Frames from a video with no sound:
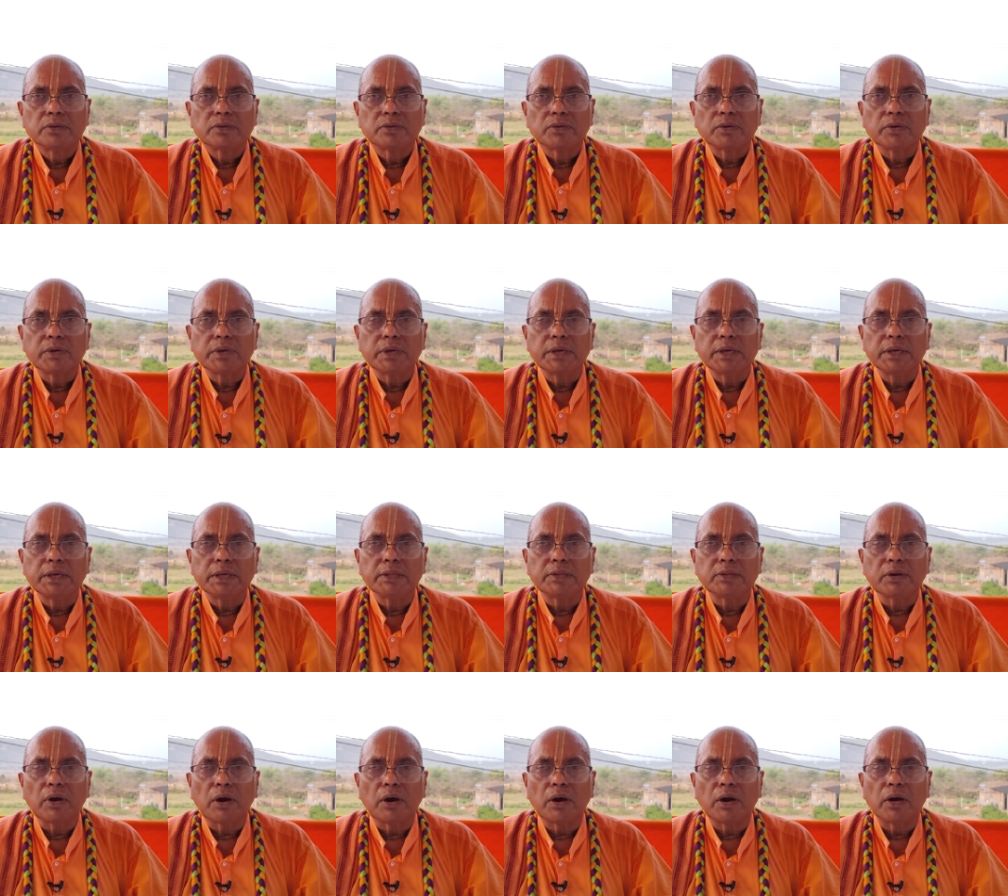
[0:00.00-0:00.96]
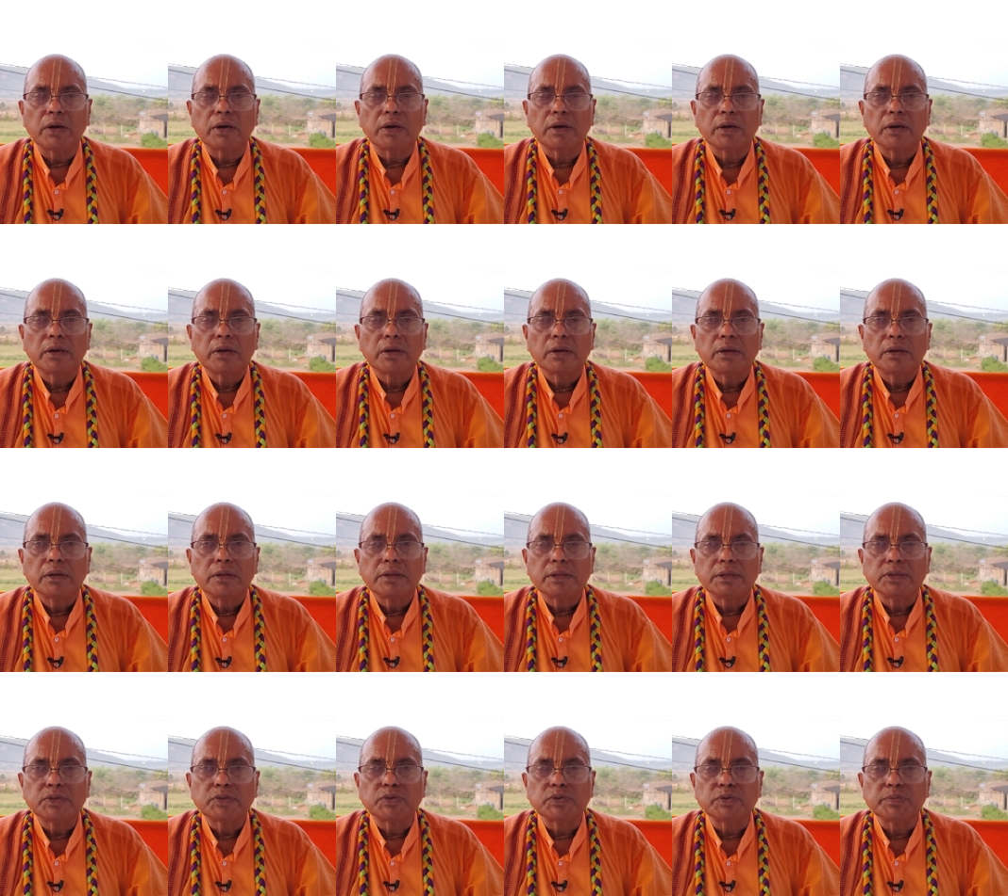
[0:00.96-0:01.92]
So he thought
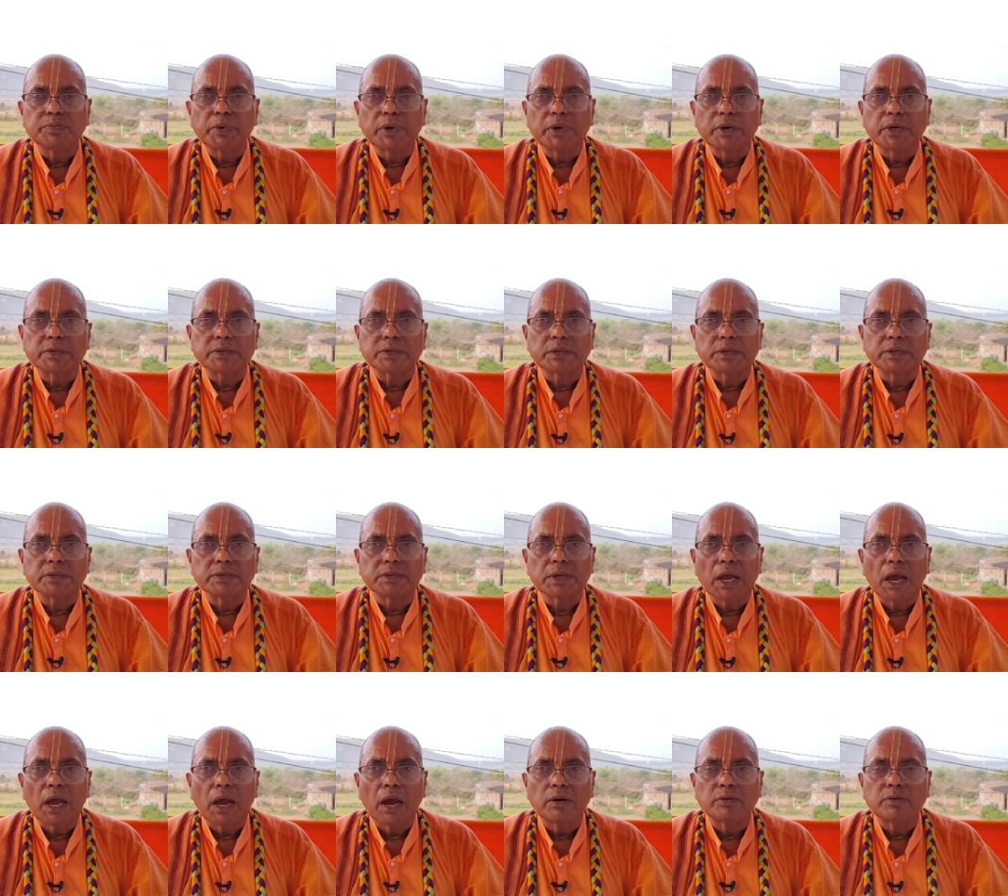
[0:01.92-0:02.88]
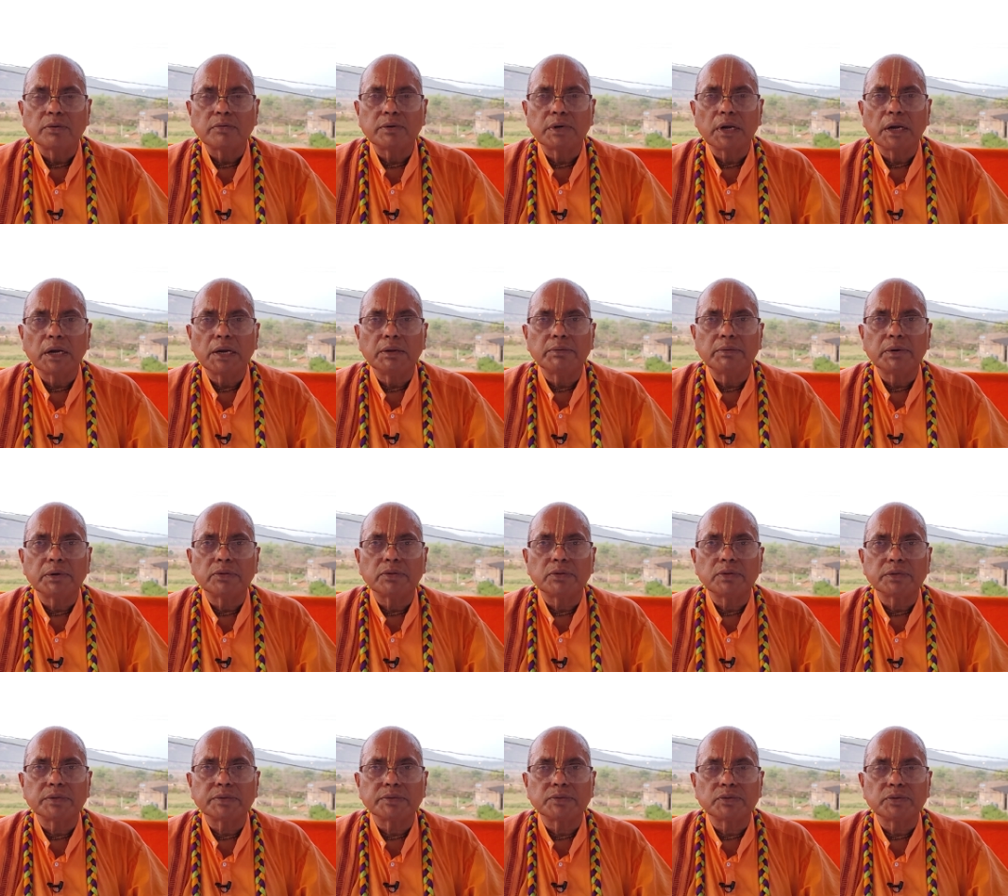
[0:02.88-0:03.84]
these two persons, how to deliver
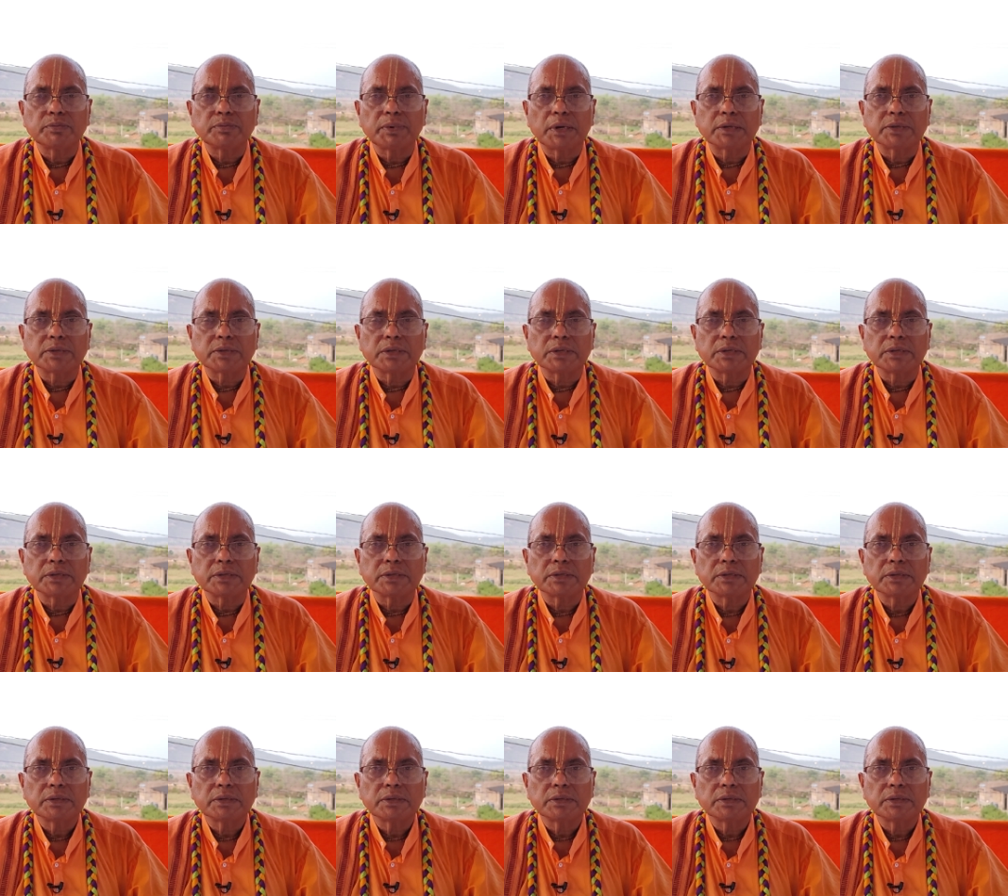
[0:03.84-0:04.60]
those two persons?